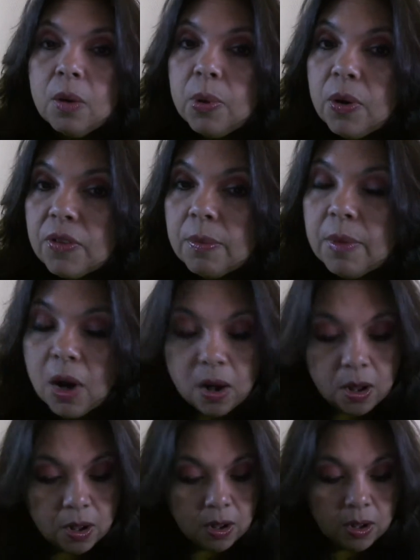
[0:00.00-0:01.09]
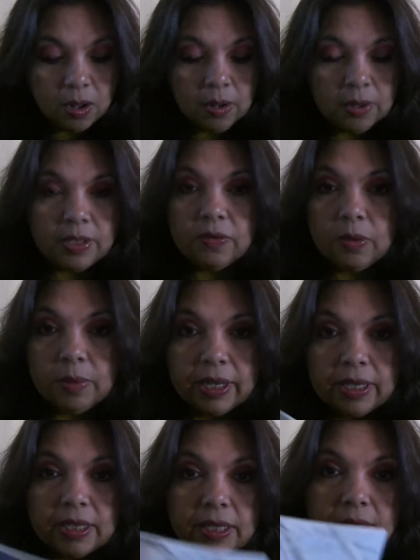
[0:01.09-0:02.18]
pull from all different
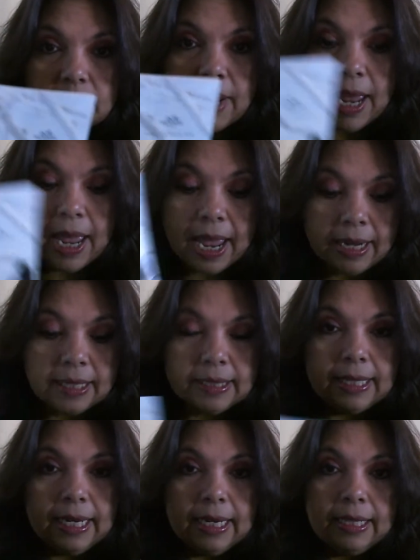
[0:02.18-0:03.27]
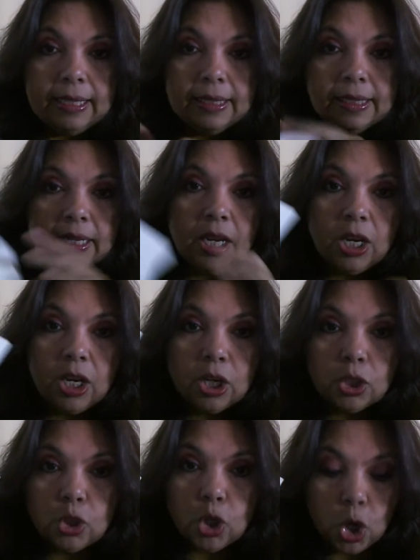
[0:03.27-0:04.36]
places: magazines,
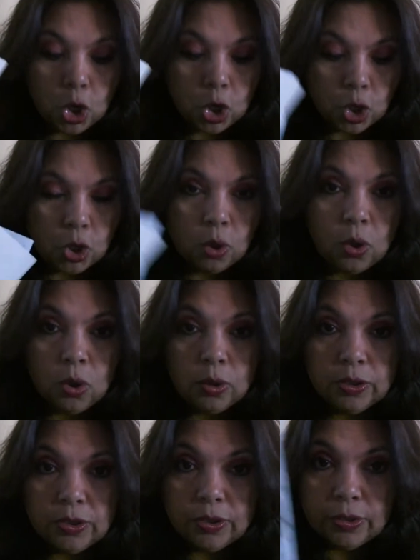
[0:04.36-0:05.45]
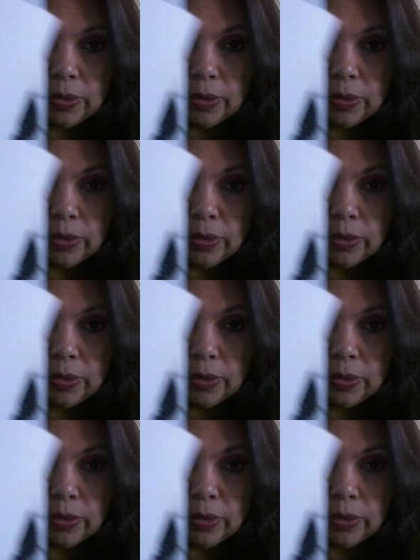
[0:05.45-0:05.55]
journals,